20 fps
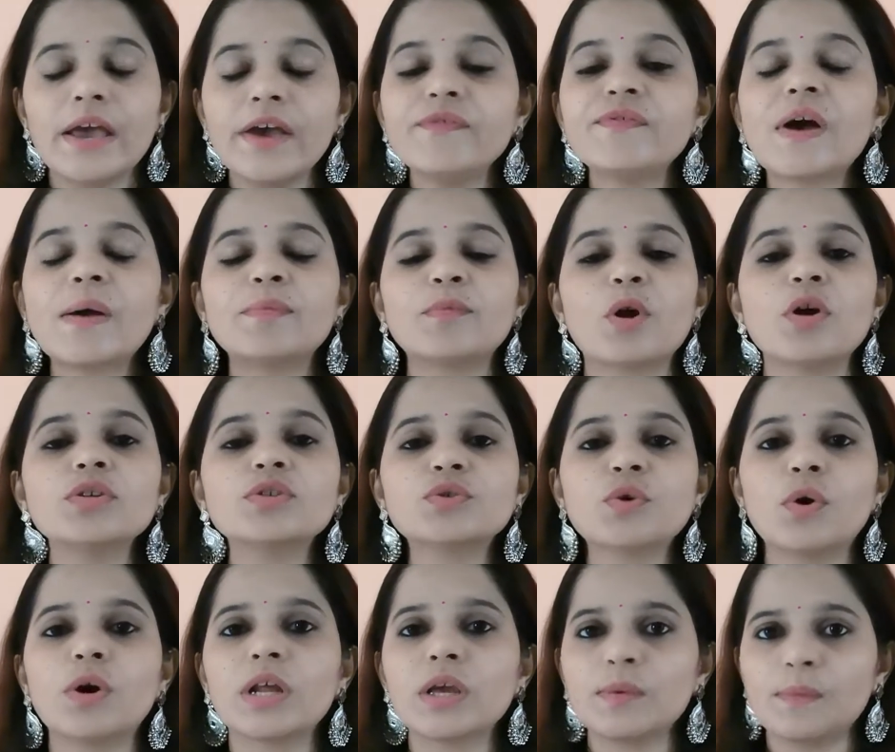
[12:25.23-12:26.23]
If I'm not
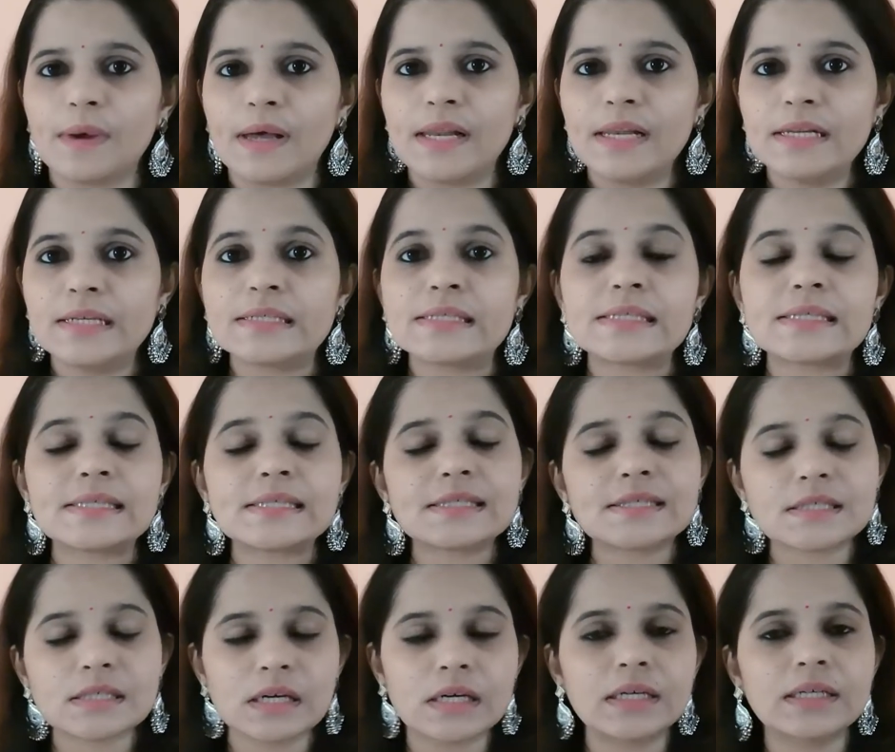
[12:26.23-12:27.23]
scoring well,
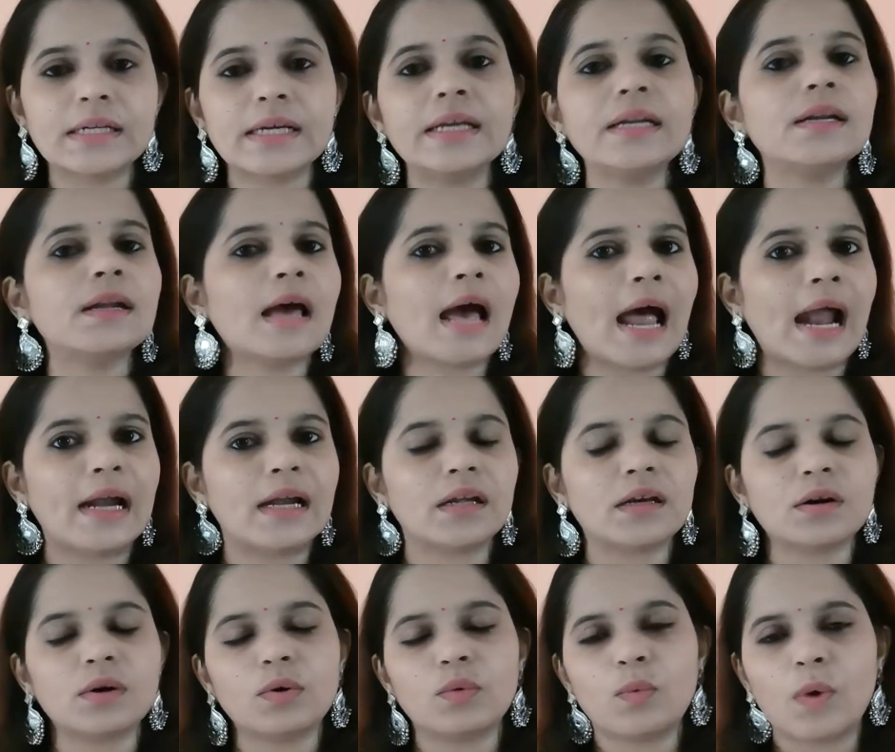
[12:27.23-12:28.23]
certain
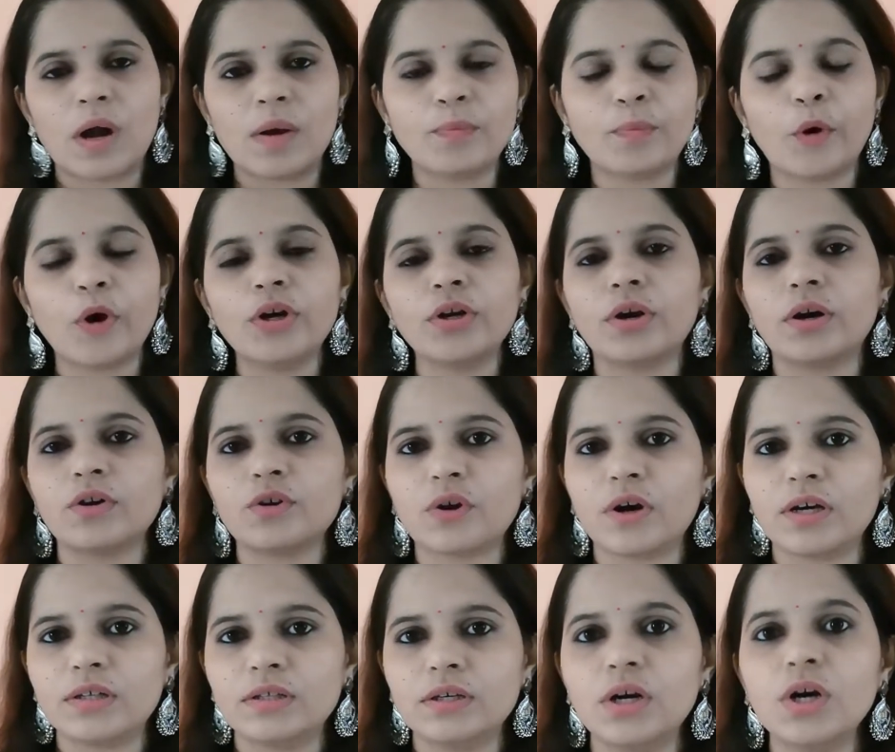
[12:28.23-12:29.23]
at one point or
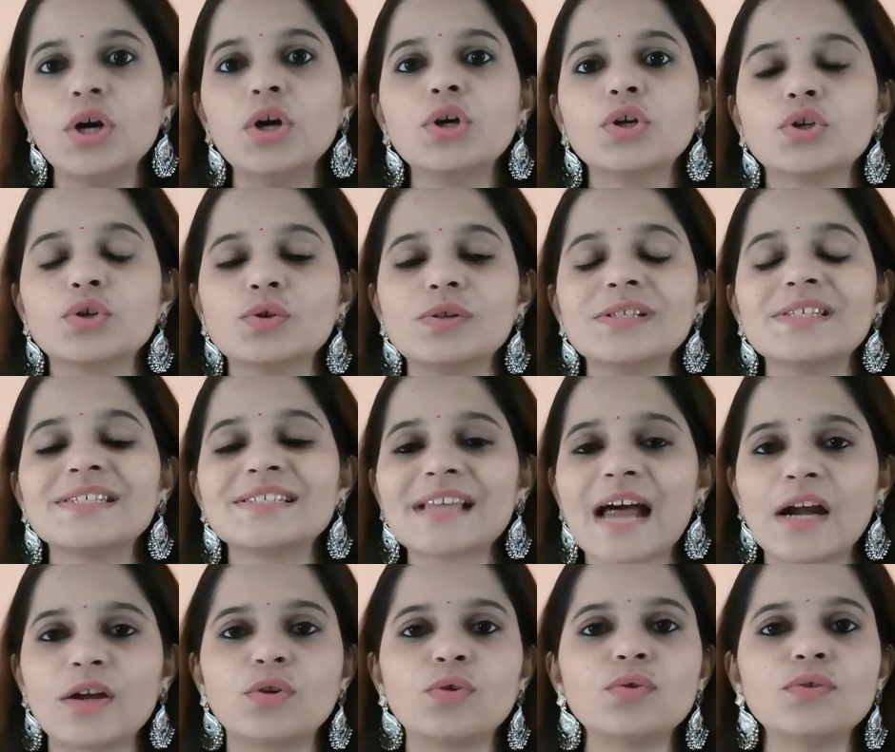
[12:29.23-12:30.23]
other, you'll
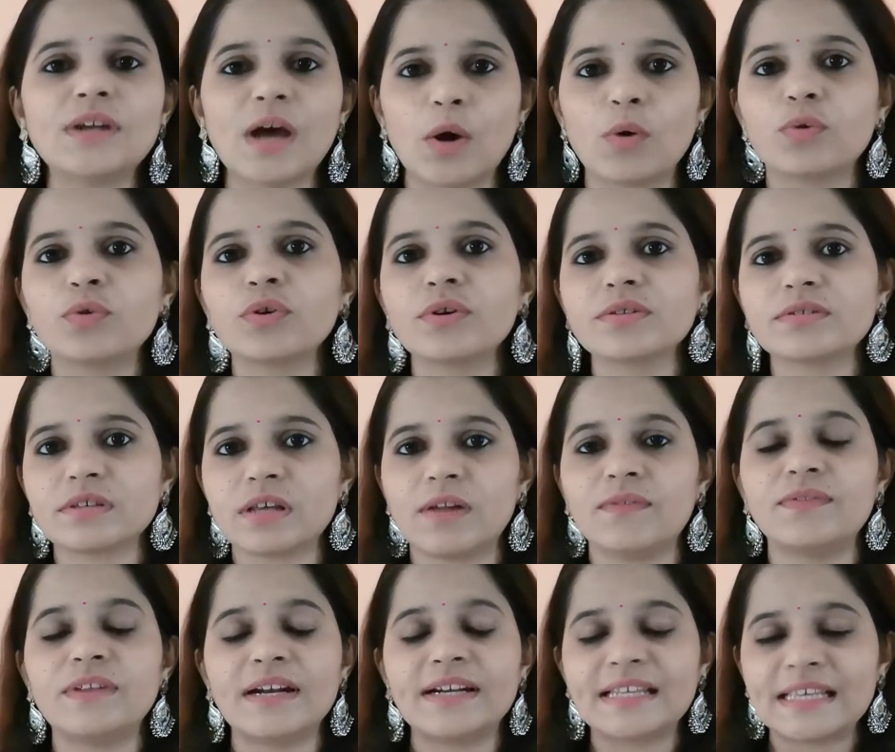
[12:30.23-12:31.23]
start to doubt
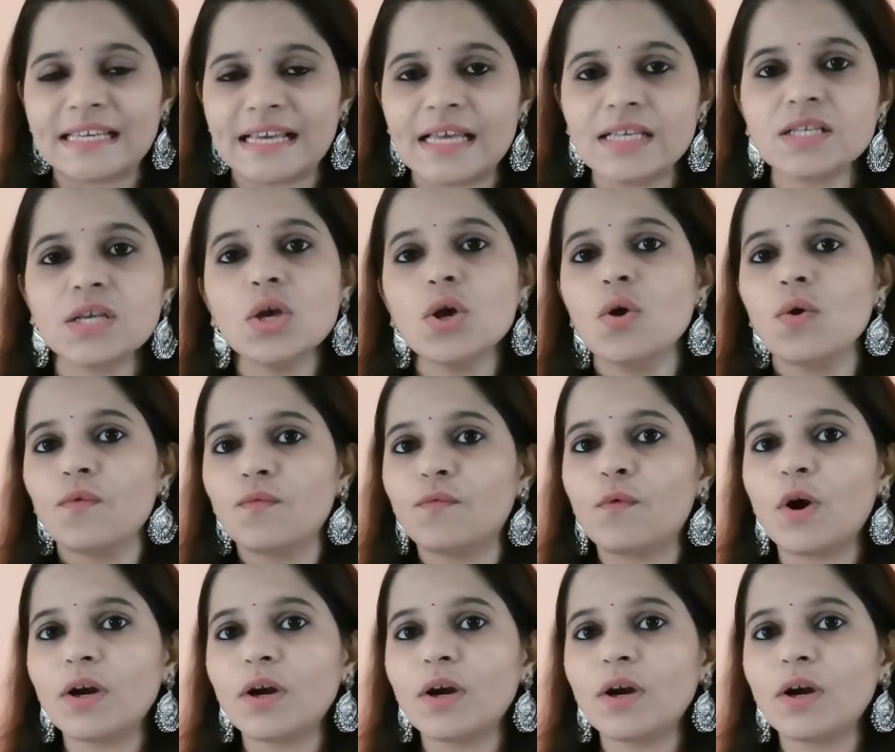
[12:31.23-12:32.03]
yourself that yes,